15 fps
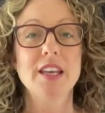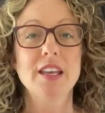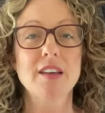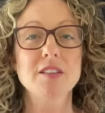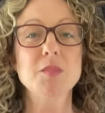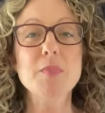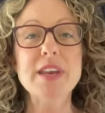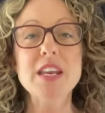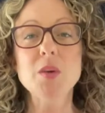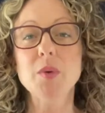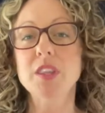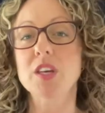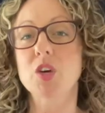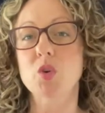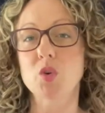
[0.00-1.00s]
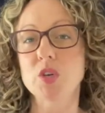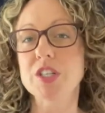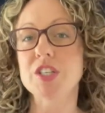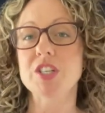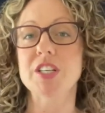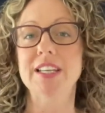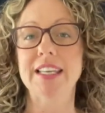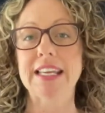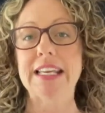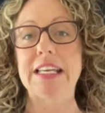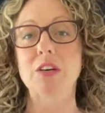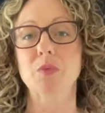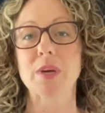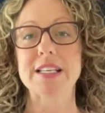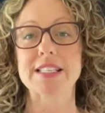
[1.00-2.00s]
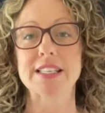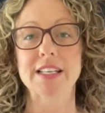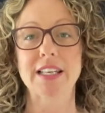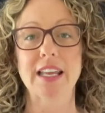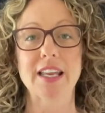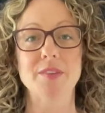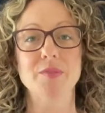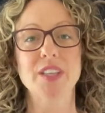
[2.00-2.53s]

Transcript: Now, I was meeting with a Christian leader recently.